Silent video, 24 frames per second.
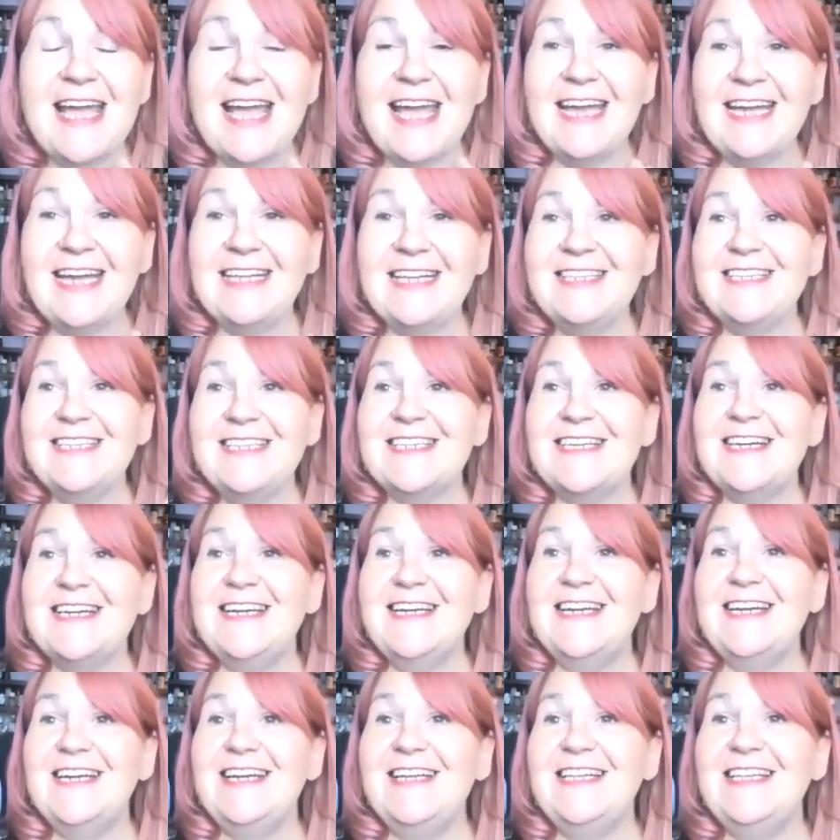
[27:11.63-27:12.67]
And
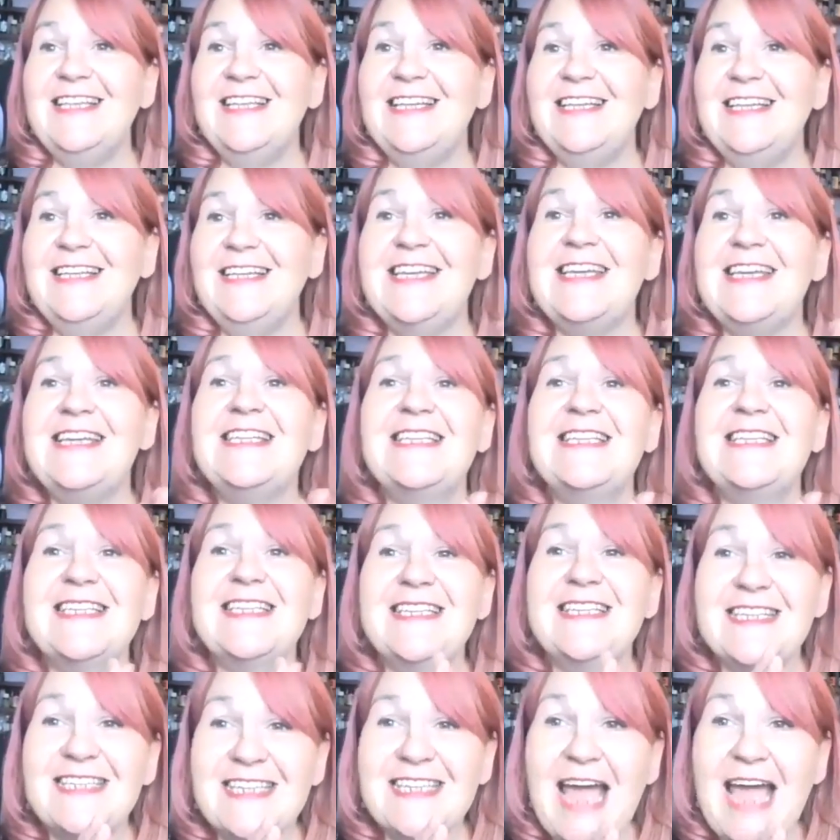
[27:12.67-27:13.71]

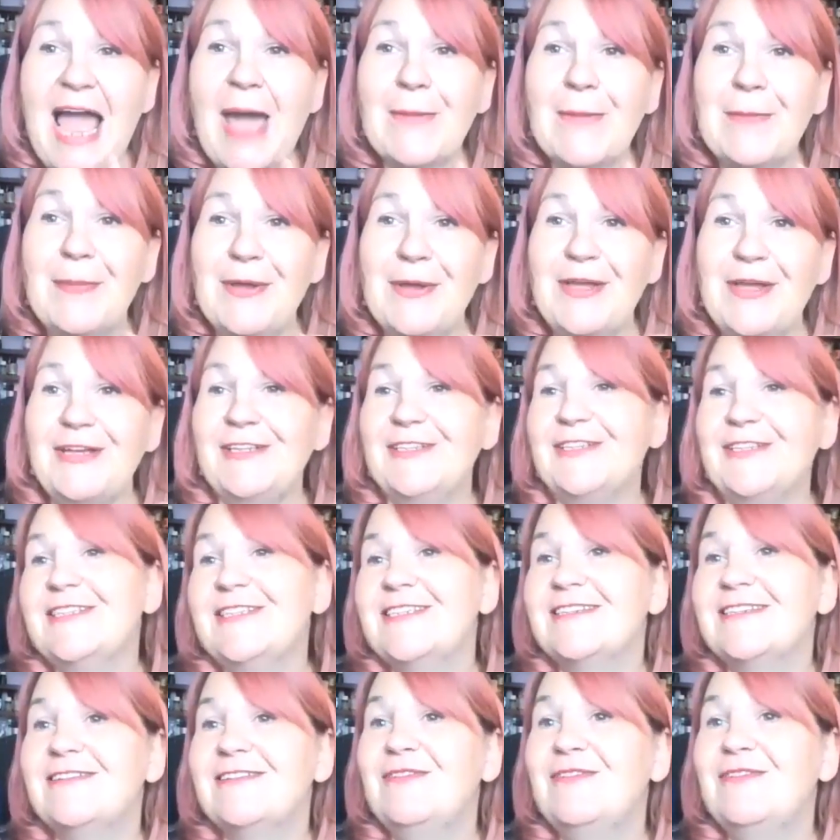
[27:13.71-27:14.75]
this
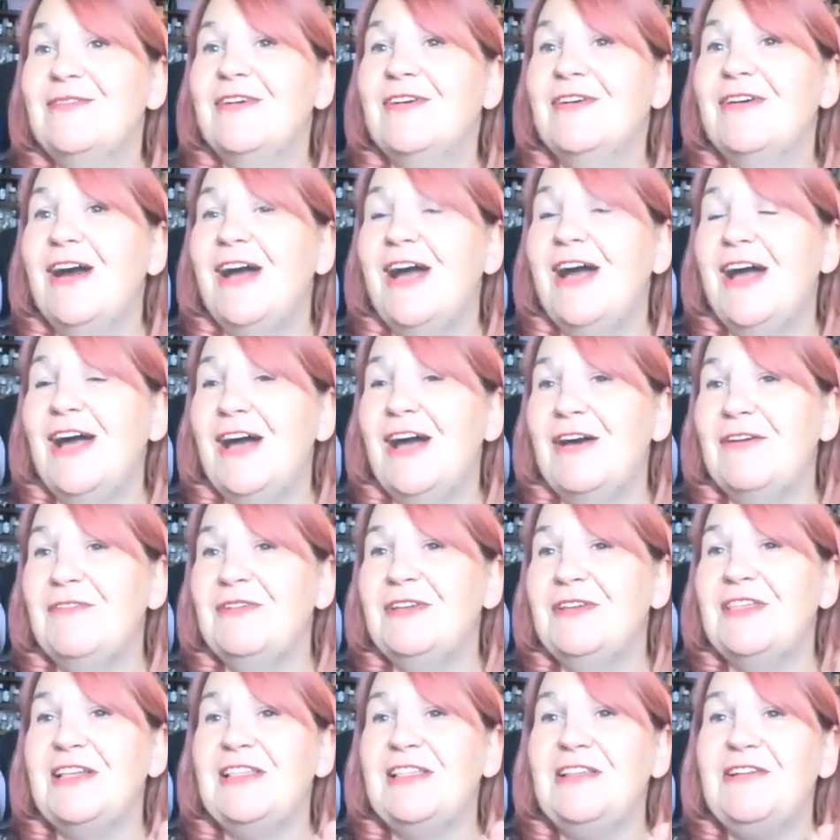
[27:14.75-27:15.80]
happened
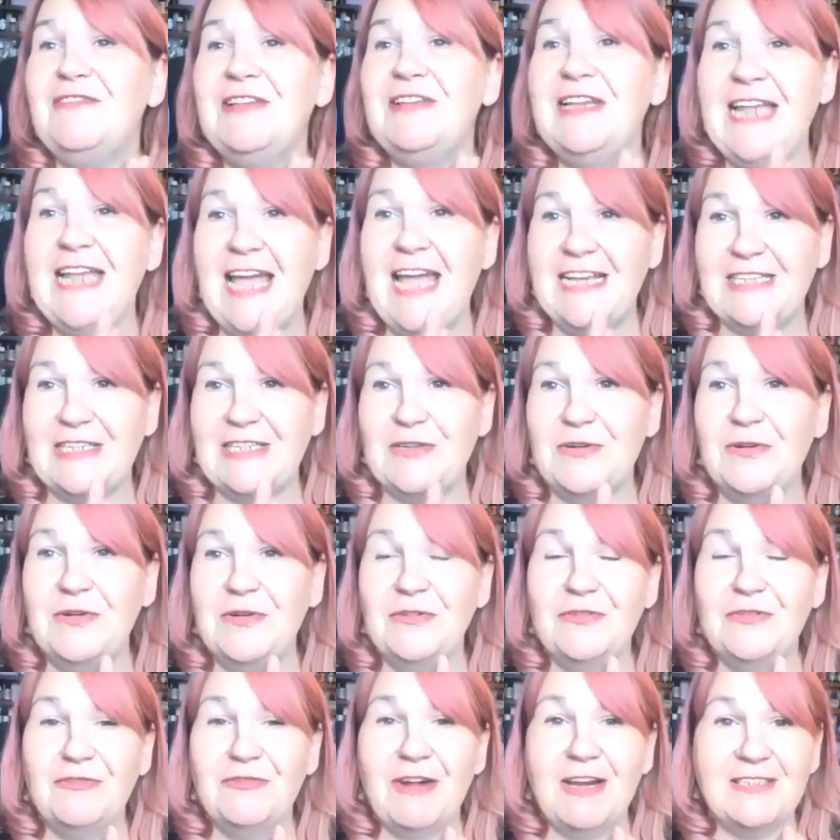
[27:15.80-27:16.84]
with a lovely lady
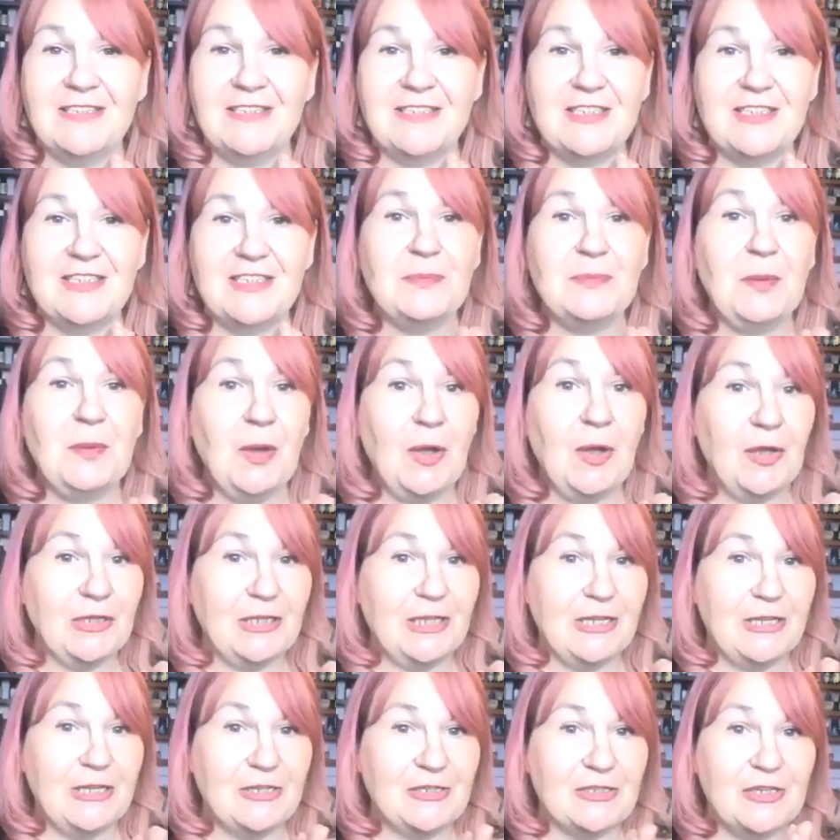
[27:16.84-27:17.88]
called Frances
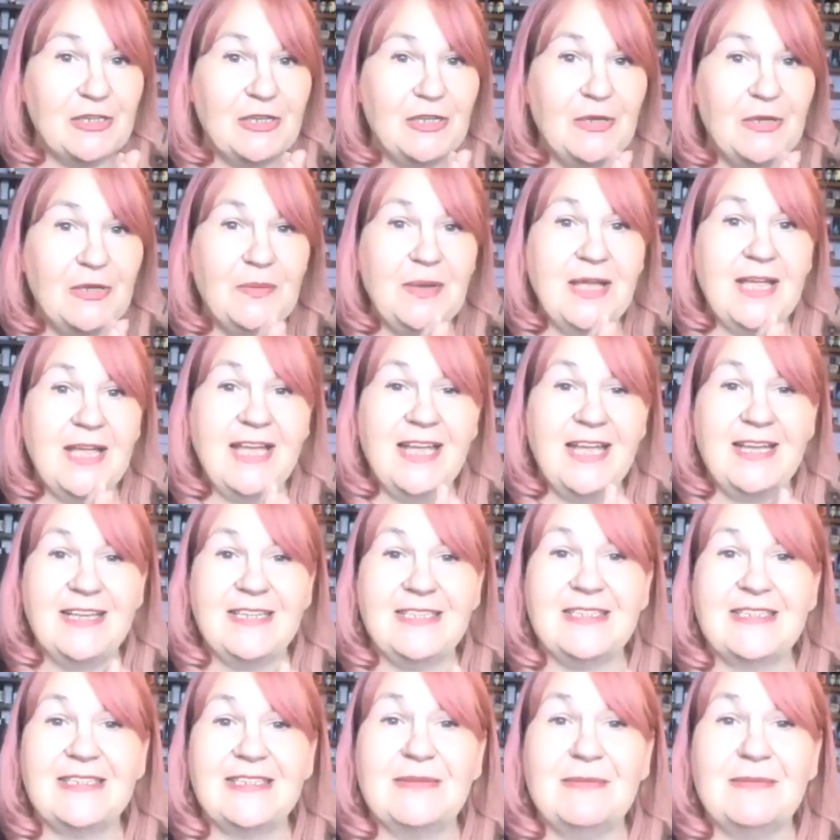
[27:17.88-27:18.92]
Bartlett, who
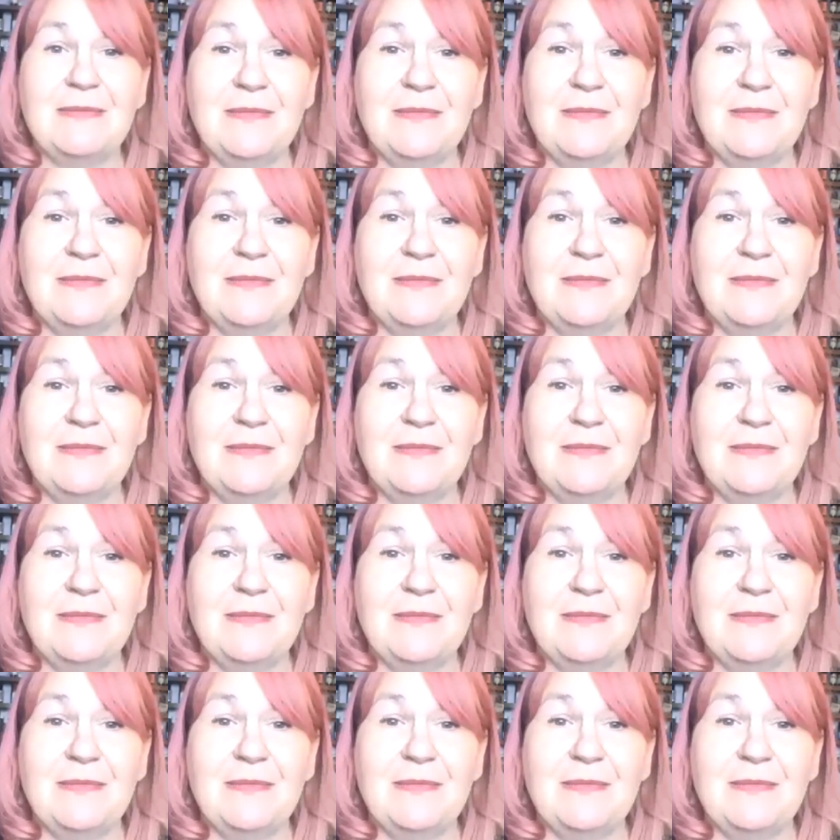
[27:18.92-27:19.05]
is